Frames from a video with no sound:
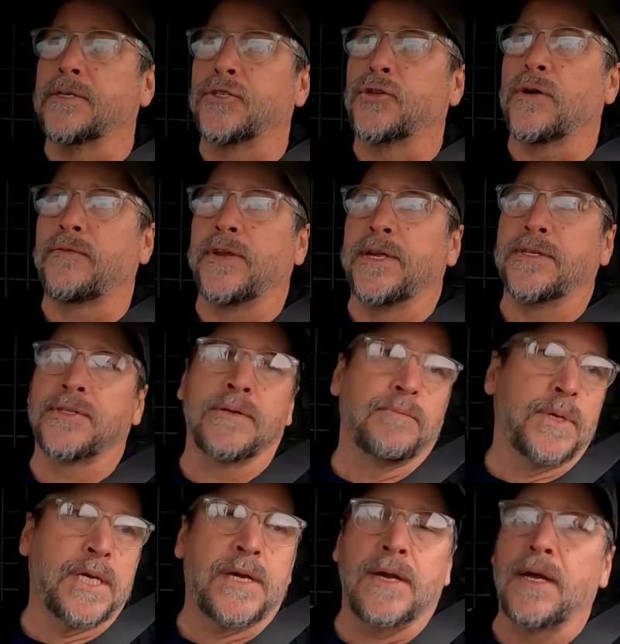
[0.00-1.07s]

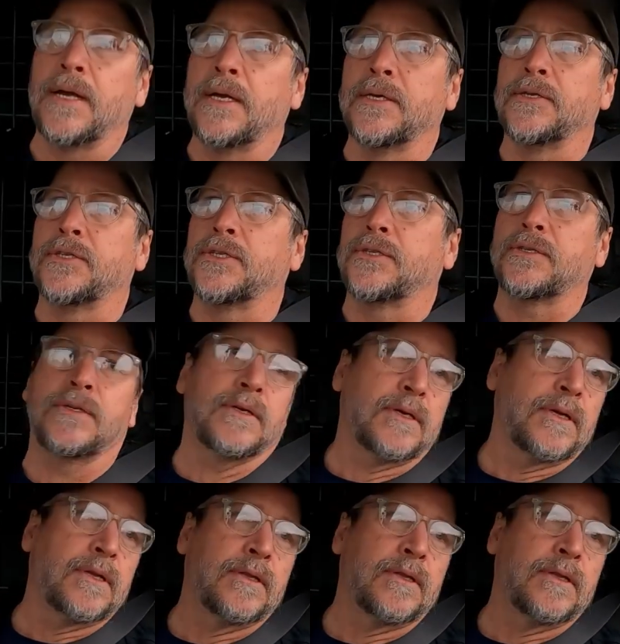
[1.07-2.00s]
conservatism because